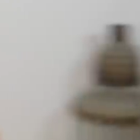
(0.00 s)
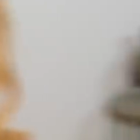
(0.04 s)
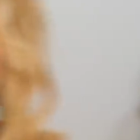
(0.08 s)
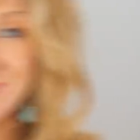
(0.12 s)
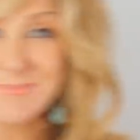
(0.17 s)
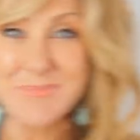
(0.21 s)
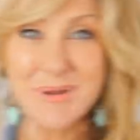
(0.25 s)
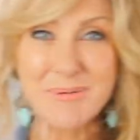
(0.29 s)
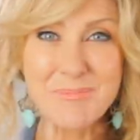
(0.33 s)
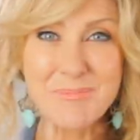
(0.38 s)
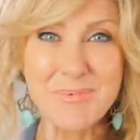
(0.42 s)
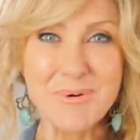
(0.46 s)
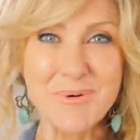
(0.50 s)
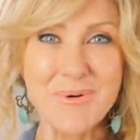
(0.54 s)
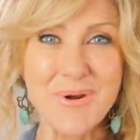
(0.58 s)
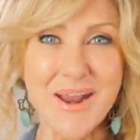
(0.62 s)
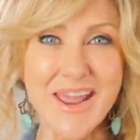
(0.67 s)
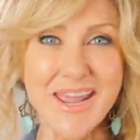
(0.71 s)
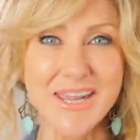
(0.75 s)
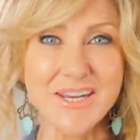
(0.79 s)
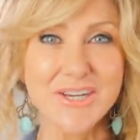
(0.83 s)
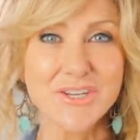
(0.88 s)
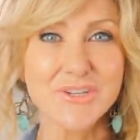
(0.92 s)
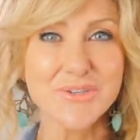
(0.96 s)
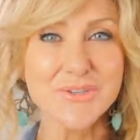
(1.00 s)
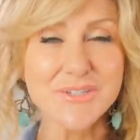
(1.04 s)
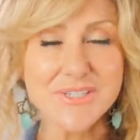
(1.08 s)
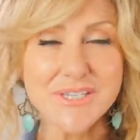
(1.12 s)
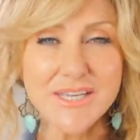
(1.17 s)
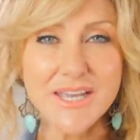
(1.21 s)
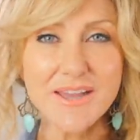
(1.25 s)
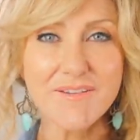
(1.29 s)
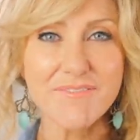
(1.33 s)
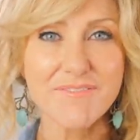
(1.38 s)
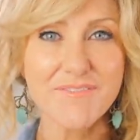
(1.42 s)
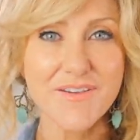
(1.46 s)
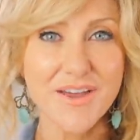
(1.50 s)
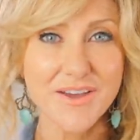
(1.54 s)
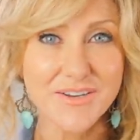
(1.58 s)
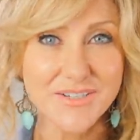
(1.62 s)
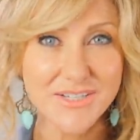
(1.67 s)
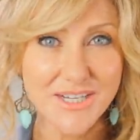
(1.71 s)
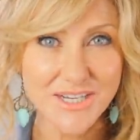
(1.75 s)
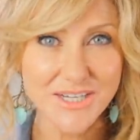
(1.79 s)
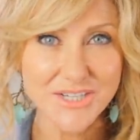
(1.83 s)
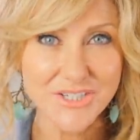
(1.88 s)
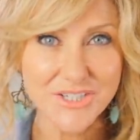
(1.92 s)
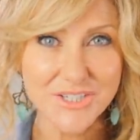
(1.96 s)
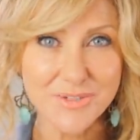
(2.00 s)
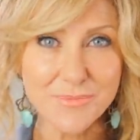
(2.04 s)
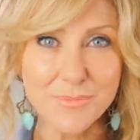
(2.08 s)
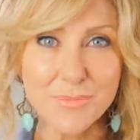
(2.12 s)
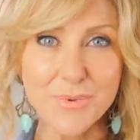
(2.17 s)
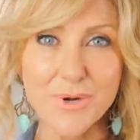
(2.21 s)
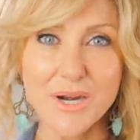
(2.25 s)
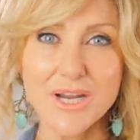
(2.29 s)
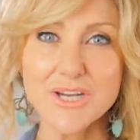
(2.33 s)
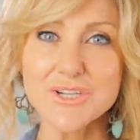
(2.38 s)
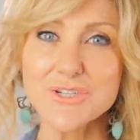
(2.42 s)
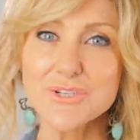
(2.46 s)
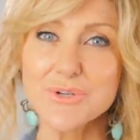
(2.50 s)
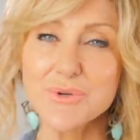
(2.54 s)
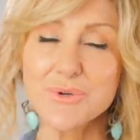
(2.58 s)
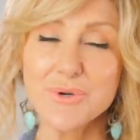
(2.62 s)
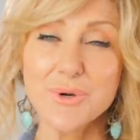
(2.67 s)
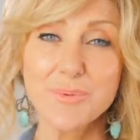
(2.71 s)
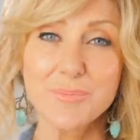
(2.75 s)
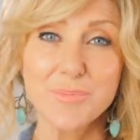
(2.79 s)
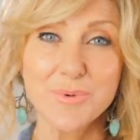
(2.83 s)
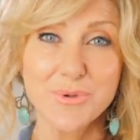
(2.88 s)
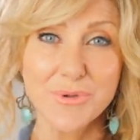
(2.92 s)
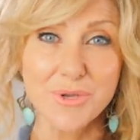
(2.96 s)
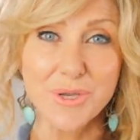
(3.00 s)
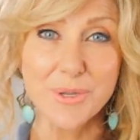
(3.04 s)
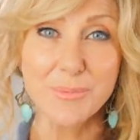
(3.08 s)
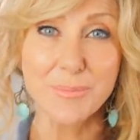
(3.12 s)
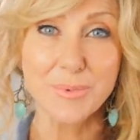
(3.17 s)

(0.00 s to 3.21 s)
Tip number 8, using a foundation brush or a beauty